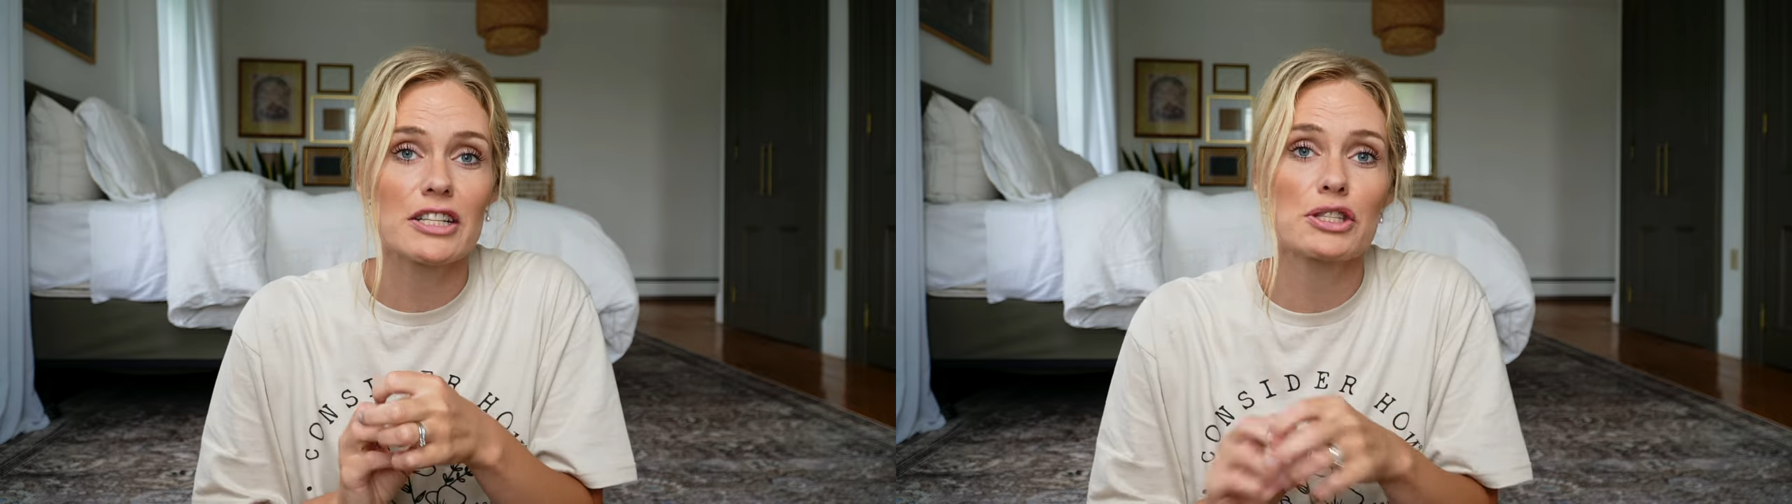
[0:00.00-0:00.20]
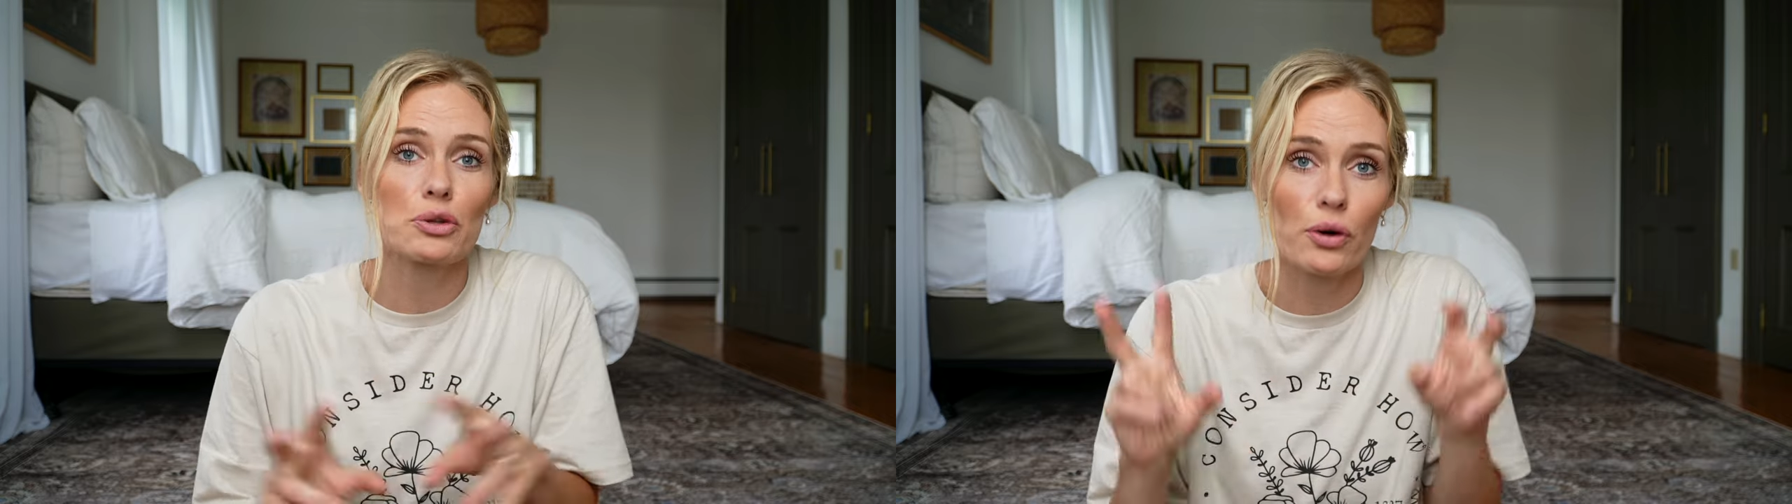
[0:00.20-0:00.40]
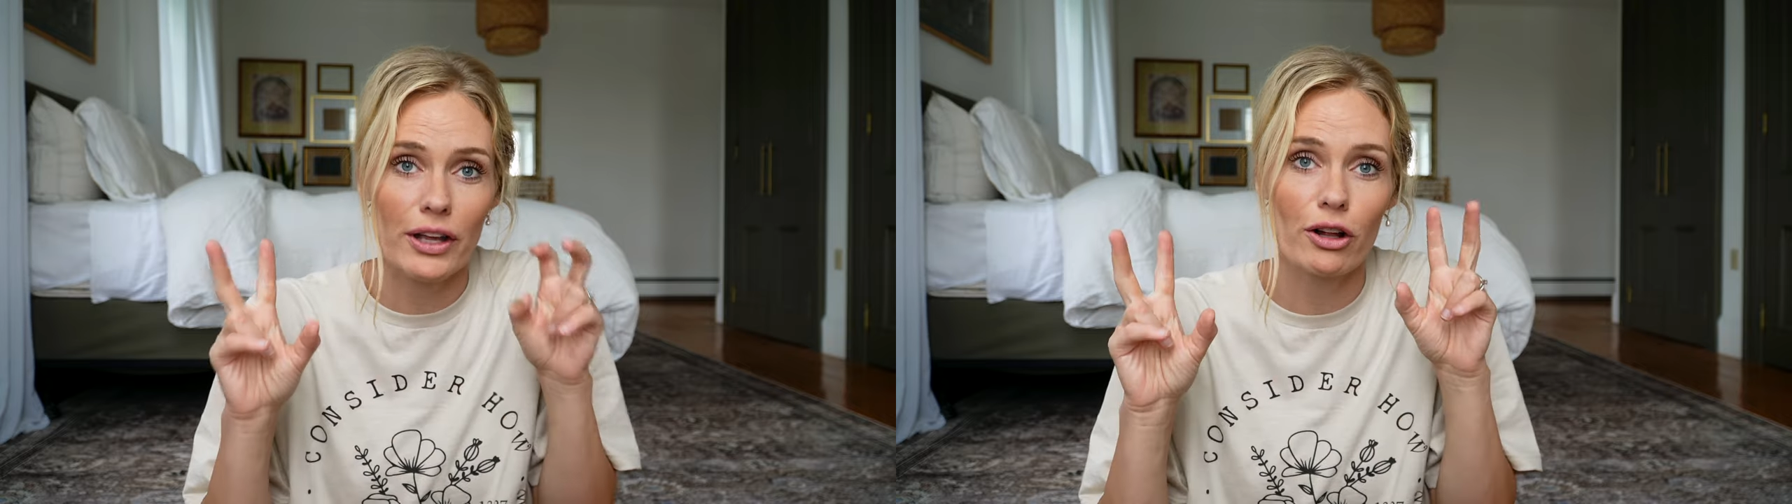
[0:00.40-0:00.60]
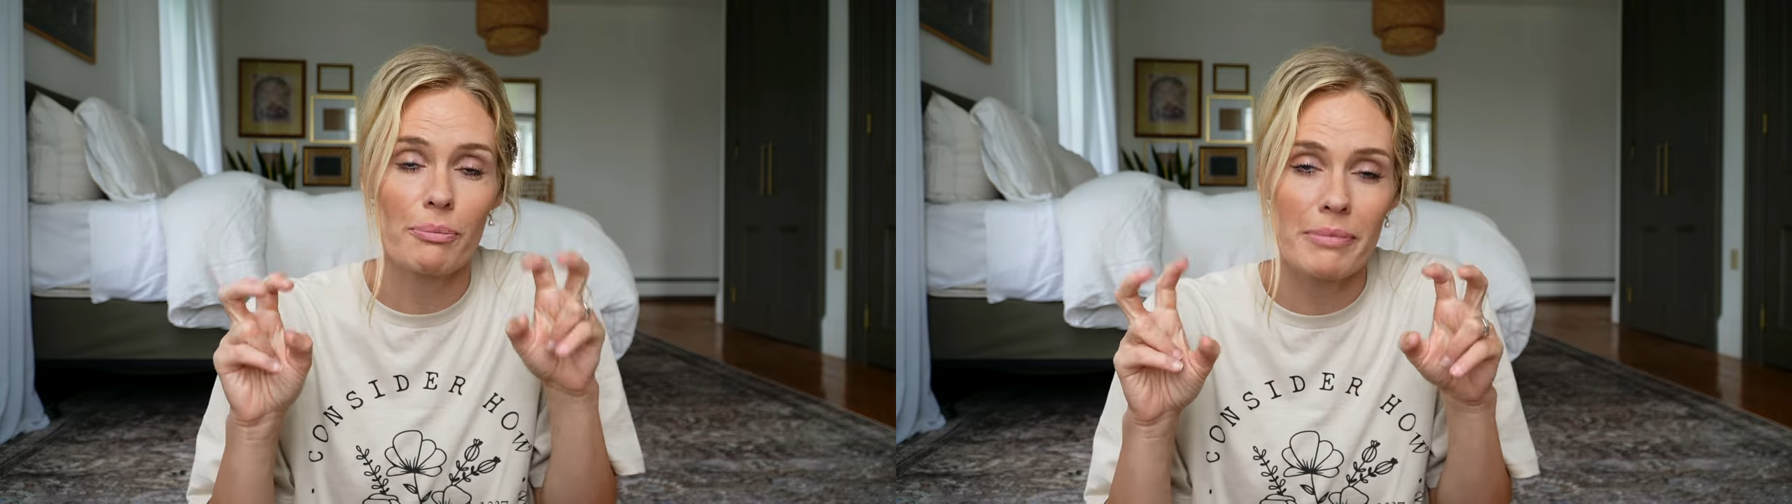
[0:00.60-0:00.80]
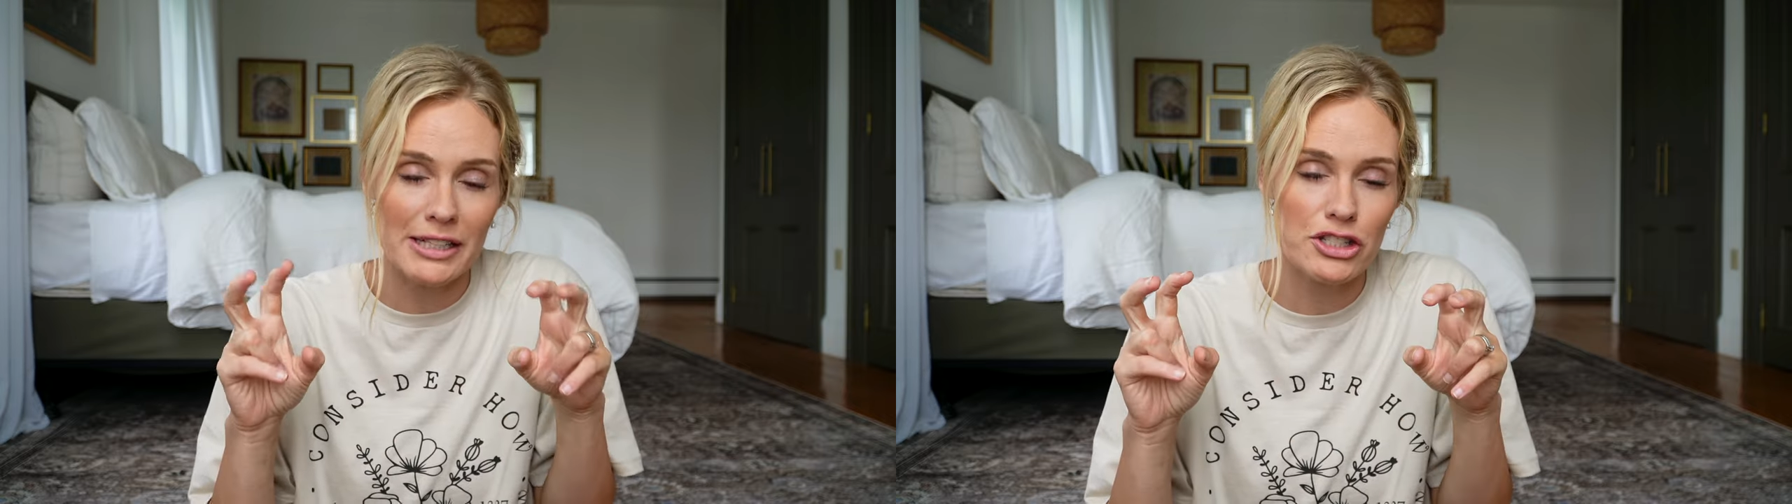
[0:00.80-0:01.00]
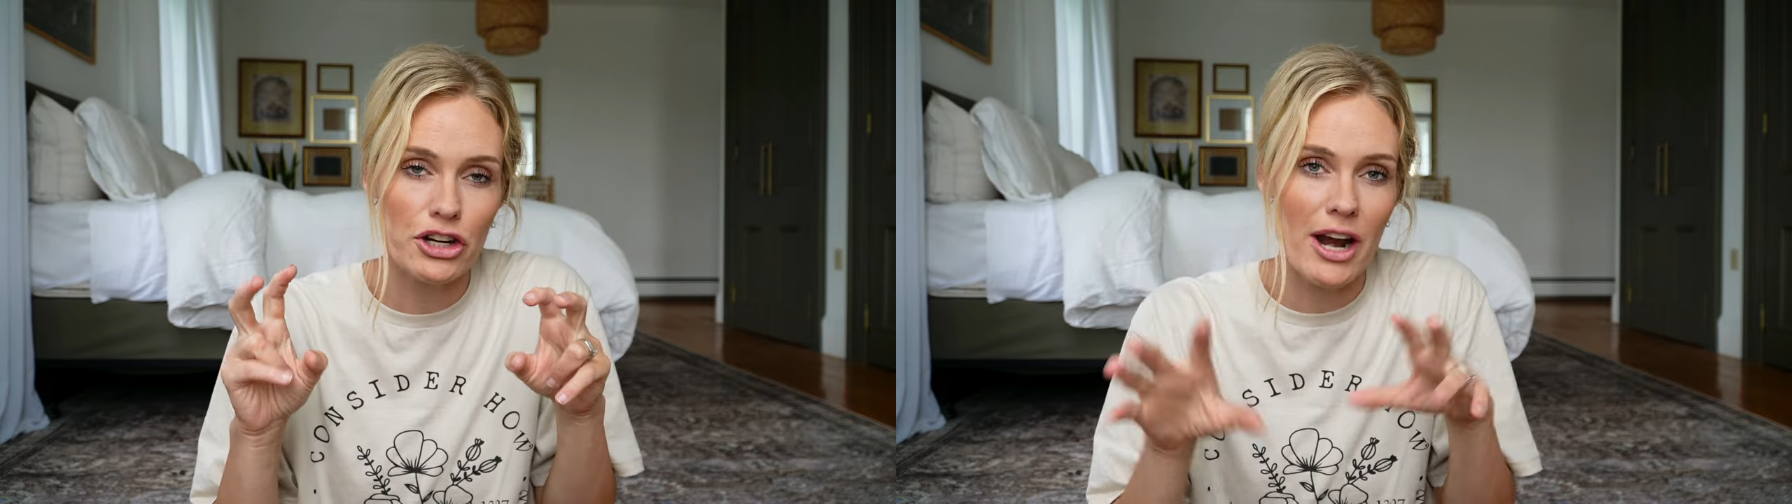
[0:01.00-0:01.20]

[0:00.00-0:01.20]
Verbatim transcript: soil mixture.